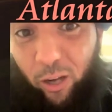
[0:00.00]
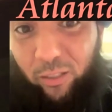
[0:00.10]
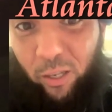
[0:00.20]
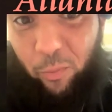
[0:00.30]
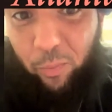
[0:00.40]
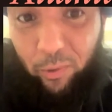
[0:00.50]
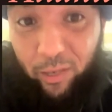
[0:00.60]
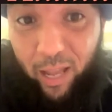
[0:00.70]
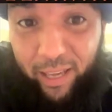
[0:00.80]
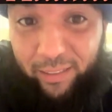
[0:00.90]
Some people
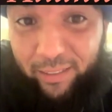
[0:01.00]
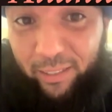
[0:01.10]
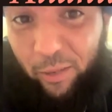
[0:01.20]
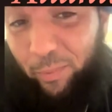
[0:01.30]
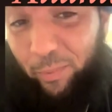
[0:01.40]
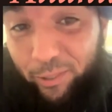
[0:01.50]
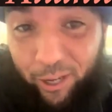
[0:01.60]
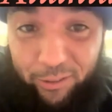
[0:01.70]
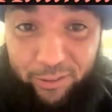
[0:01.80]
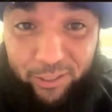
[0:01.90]
like it, some people
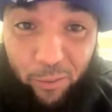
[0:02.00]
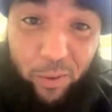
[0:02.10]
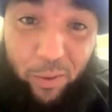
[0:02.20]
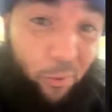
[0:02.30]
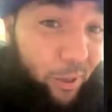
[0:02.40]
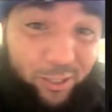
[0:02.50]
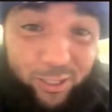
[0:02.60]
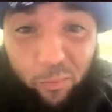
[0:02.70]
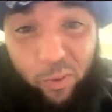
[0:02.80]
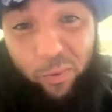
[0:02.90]
don't. Some people will,
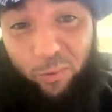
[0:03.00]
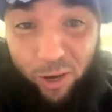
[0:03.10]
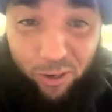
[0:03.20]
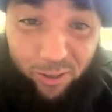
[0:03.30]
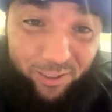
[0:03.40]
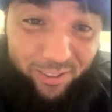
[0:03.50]
some people won't.